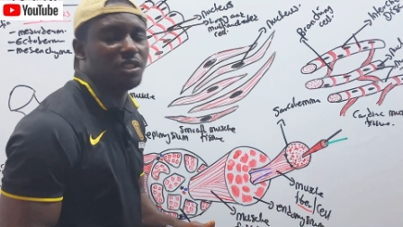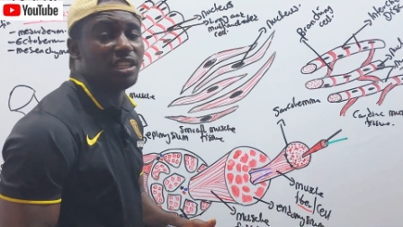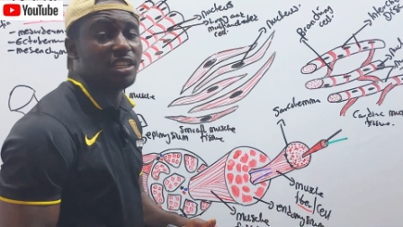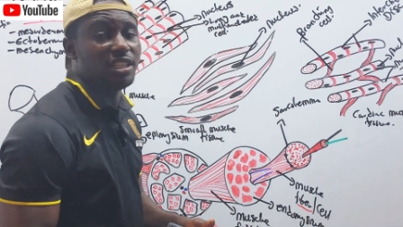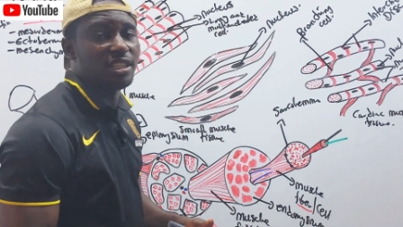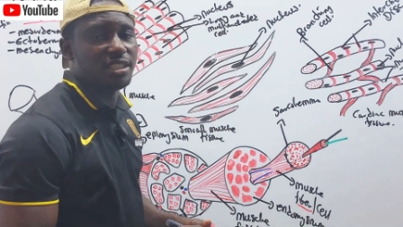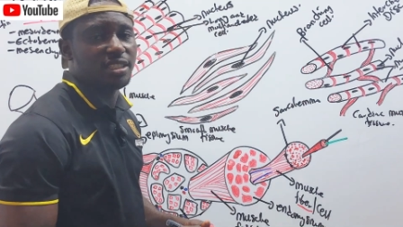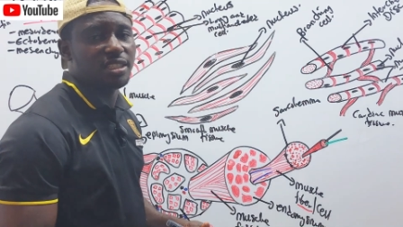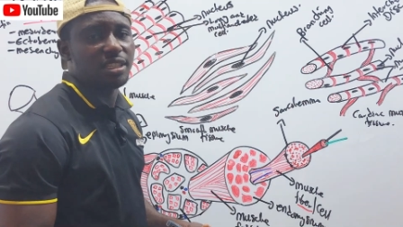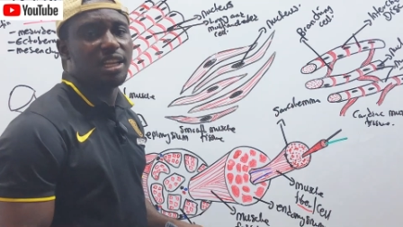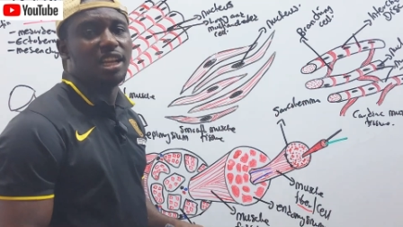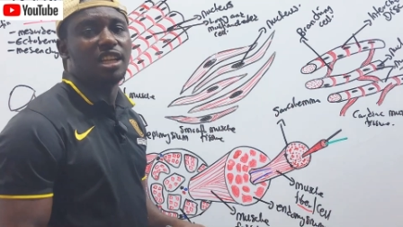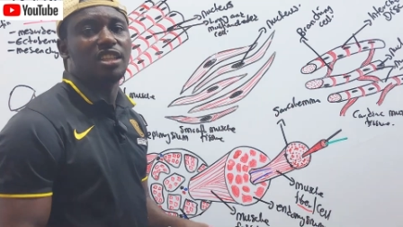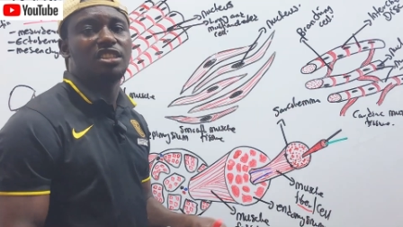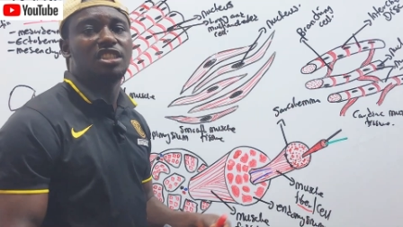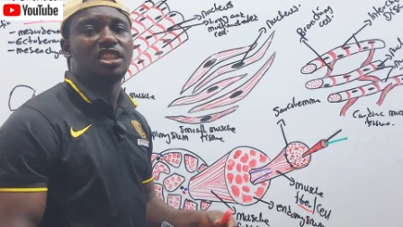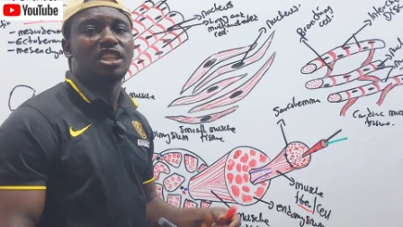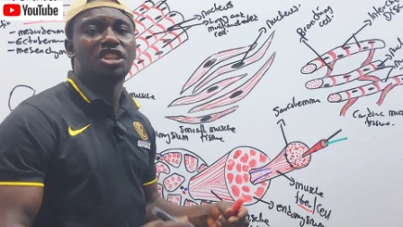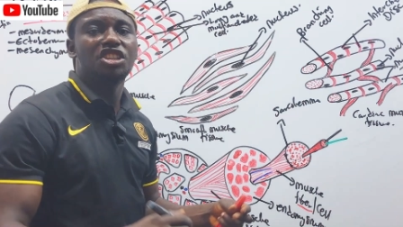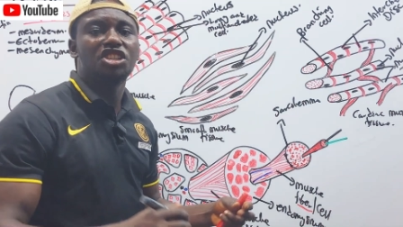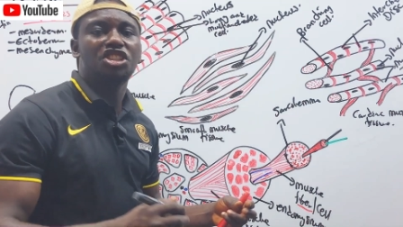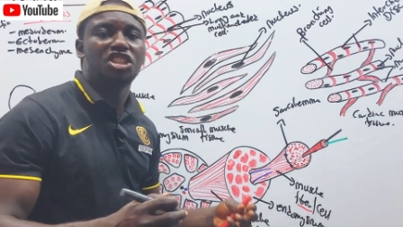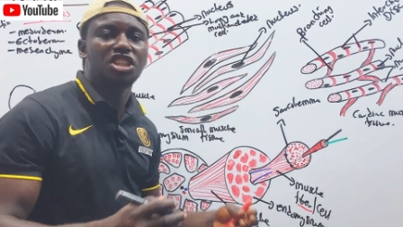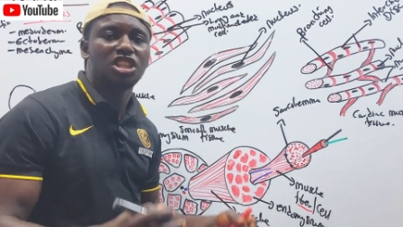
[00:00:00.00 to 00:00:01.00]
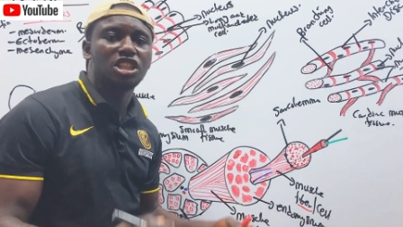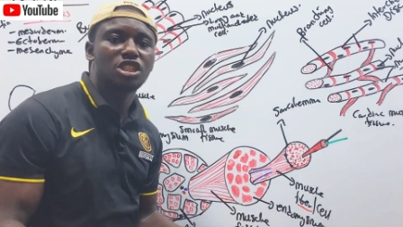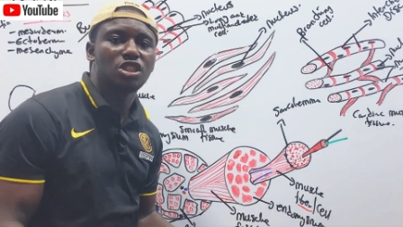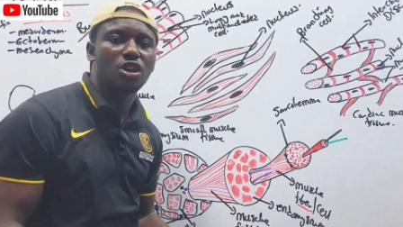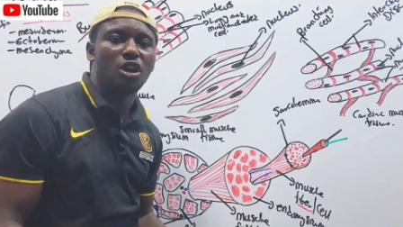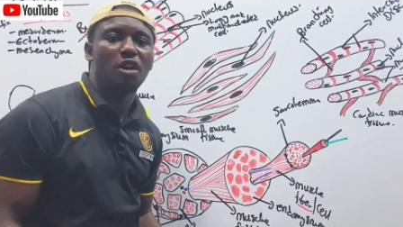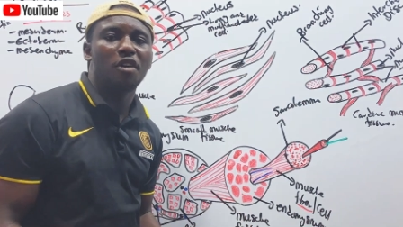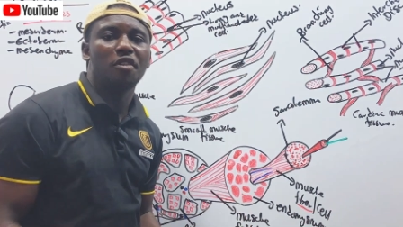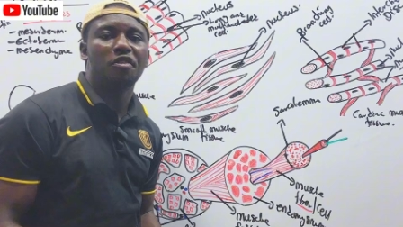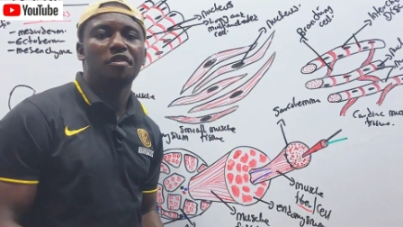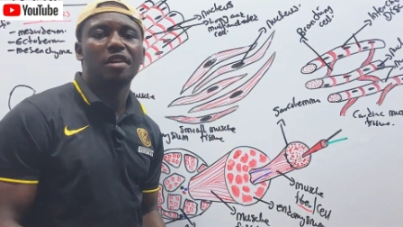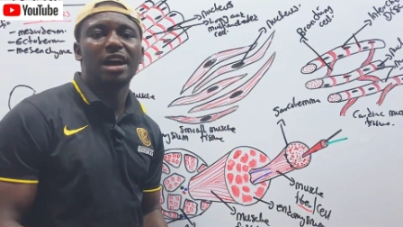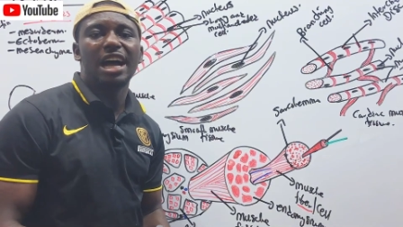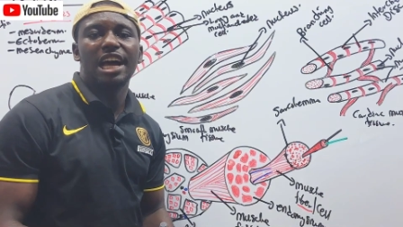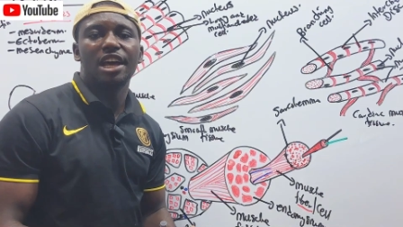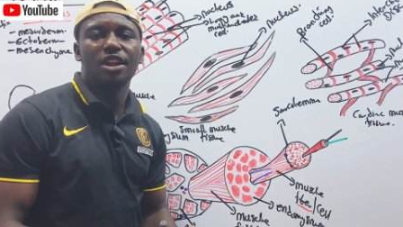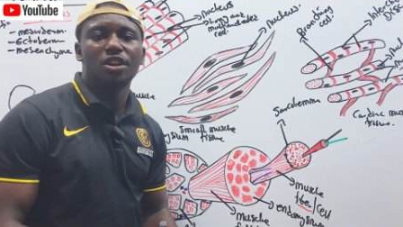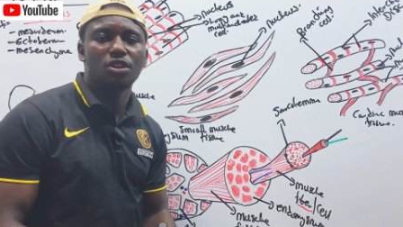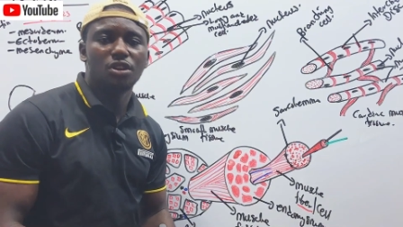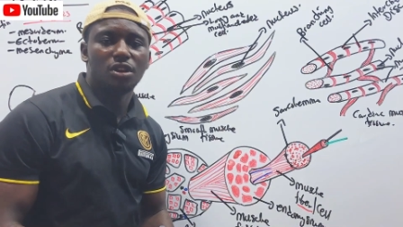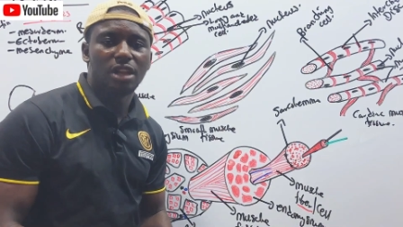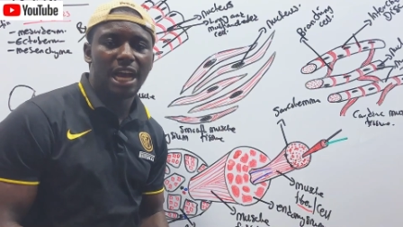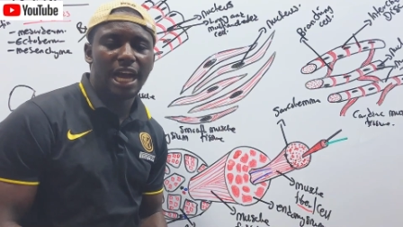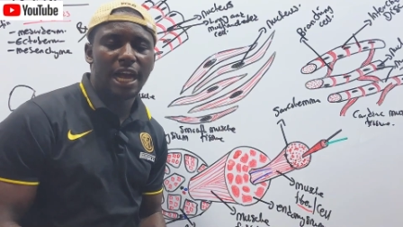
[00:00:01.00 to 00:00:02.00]
is a thin sheet of
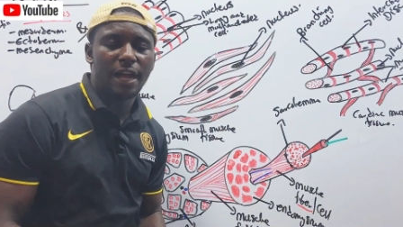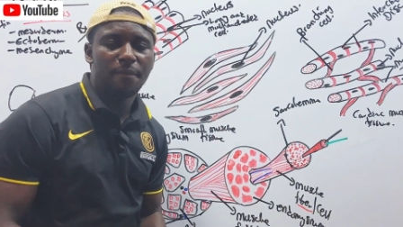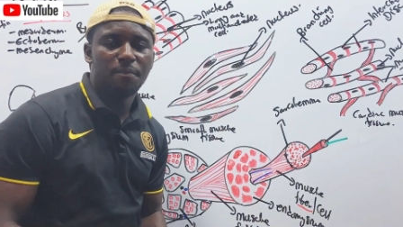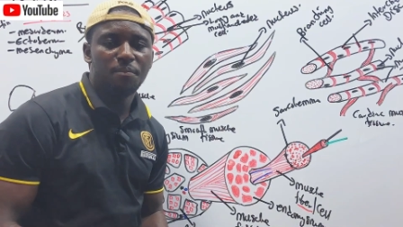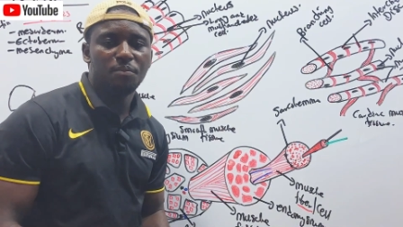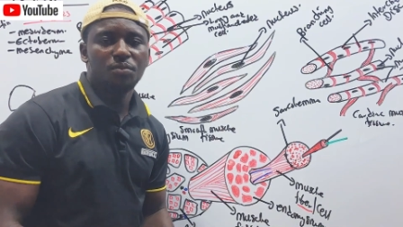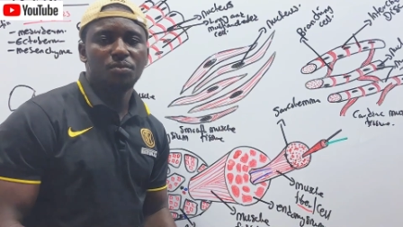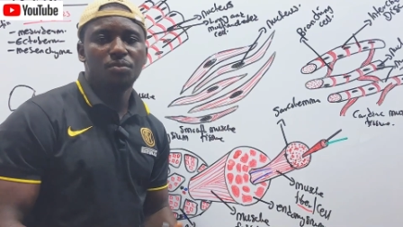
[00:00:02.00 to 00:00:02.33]
areolar